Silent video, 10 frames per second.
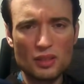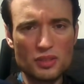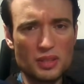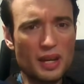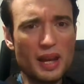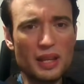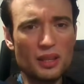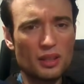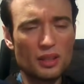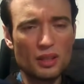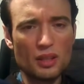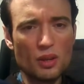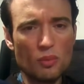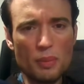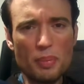Because today,
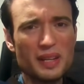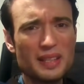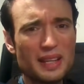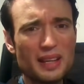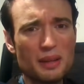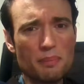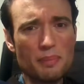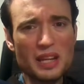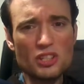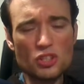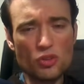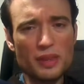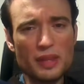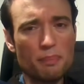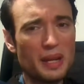we're breaking down a major
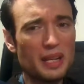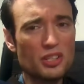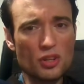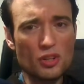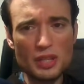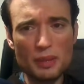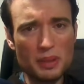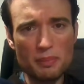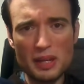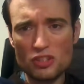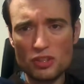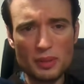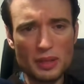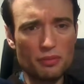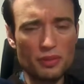trend that barely shows up in
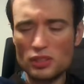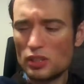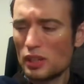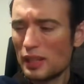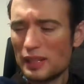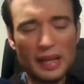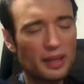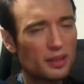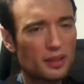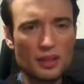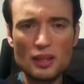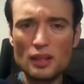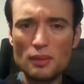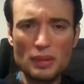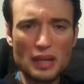mainstream coverage, yet
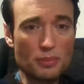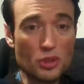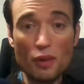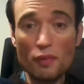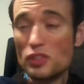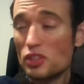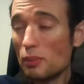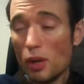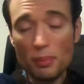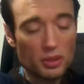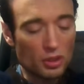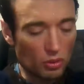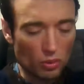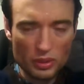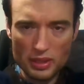becomes obvious the moment
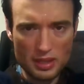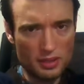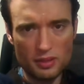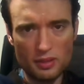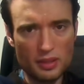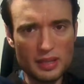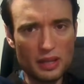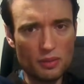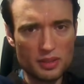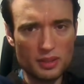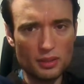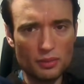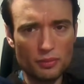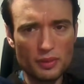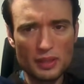you look into the data
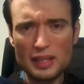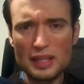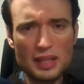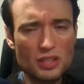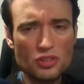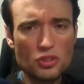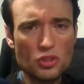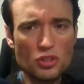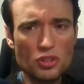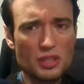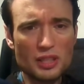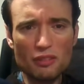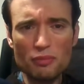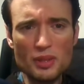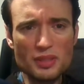itself institutions and
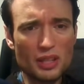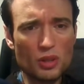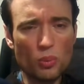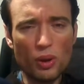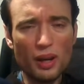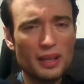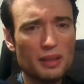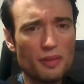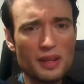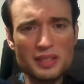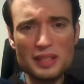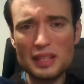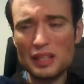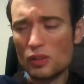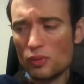governments are quietly
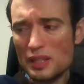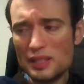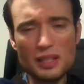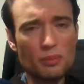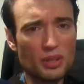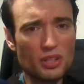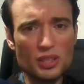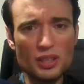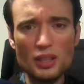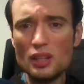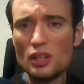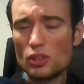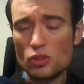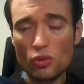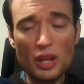facing increasing pressure
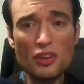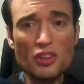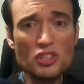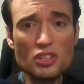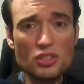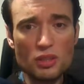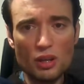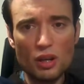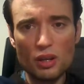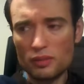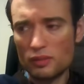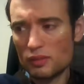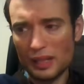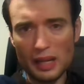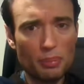to rely not just
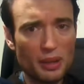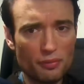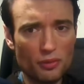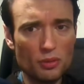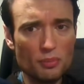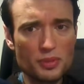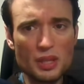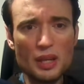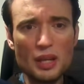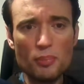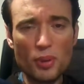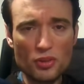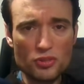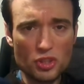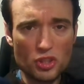on cloud platforms,
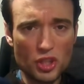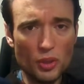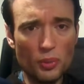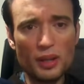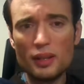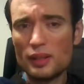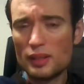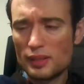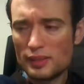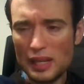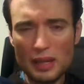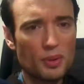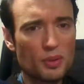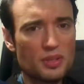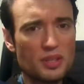but on secure,
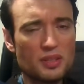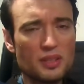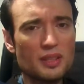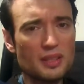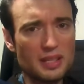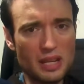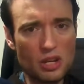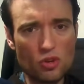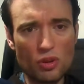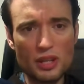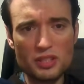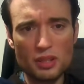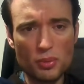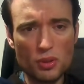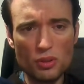tamper resistant,
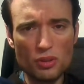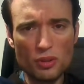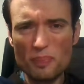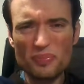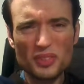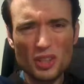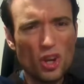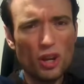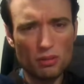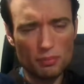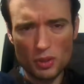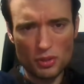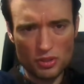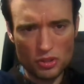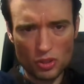decentralized compute. Not
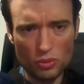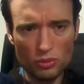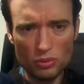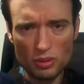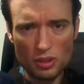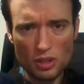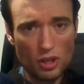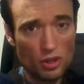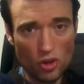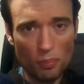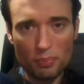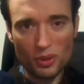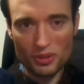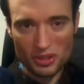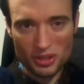because it's cool, not
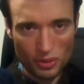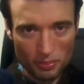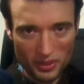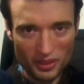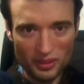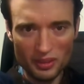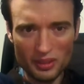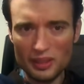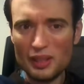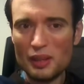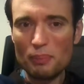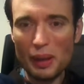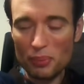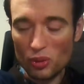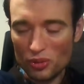because it's crypto,
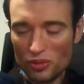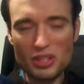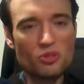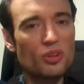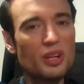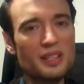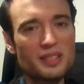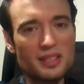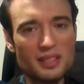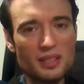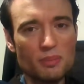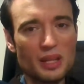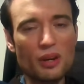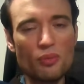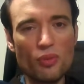but because centralized
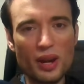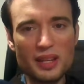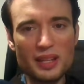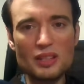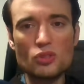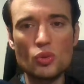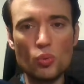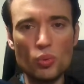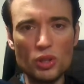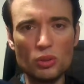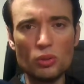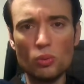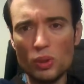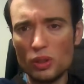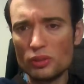systems are running into
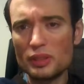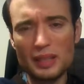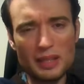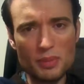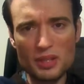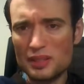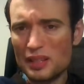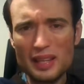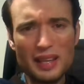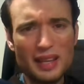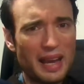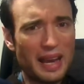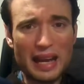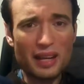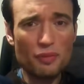real world limits.
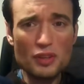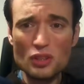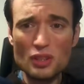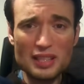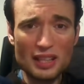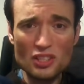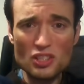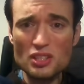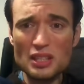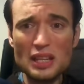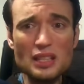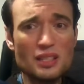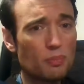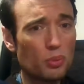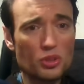And artificial intelligence
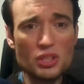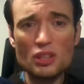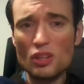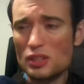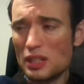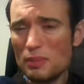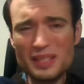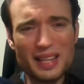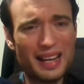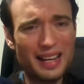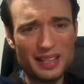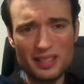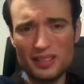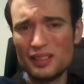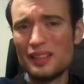is pushing those limits
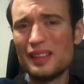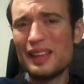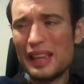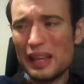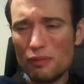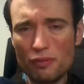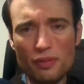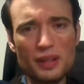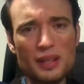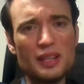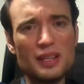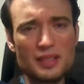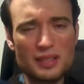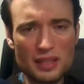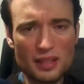harder every
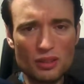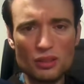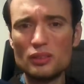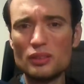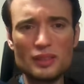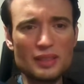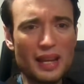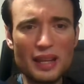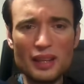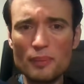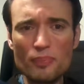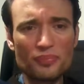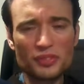single day.